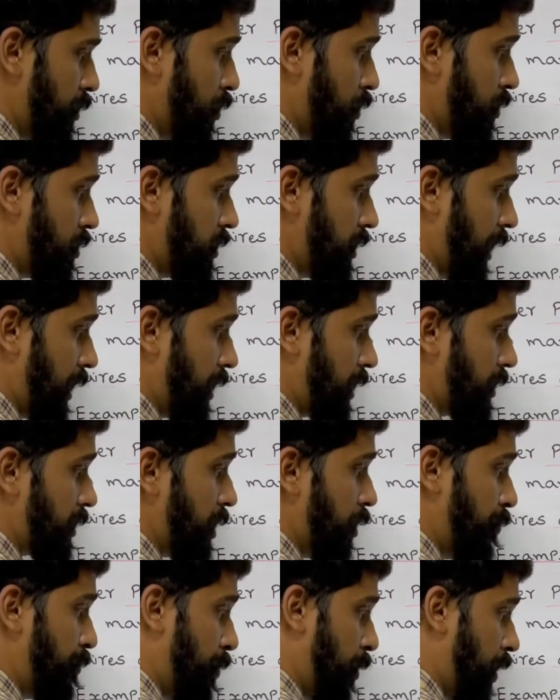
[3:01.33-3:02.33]
holds the address
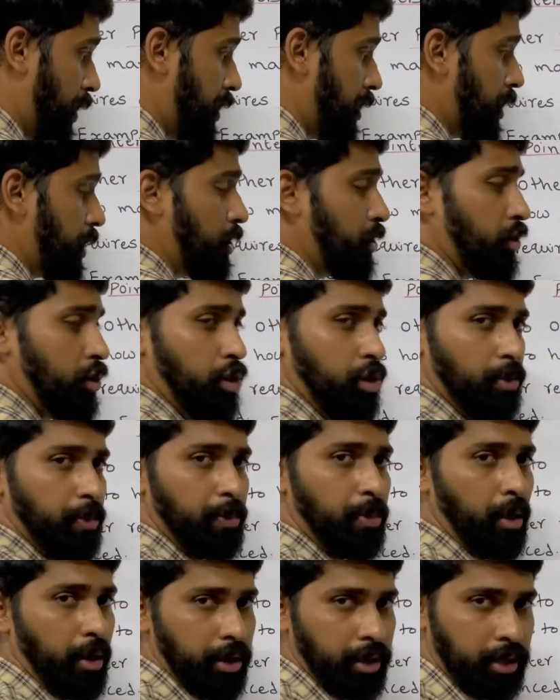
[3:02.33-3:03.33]
of pointer to
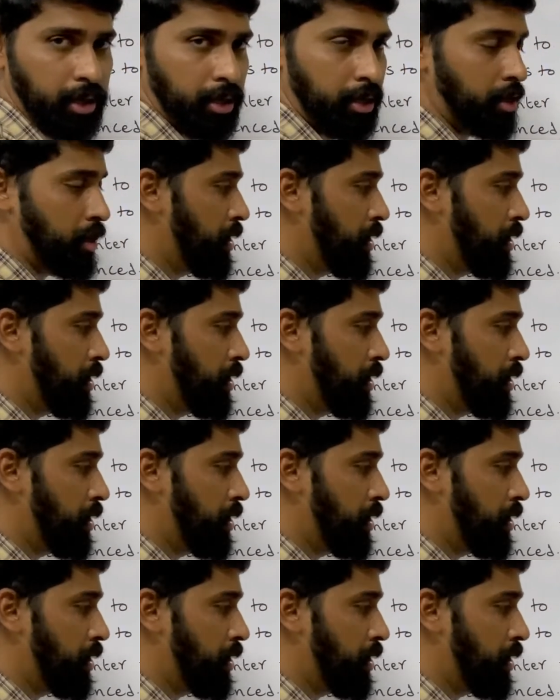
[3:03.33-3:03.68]
pointer.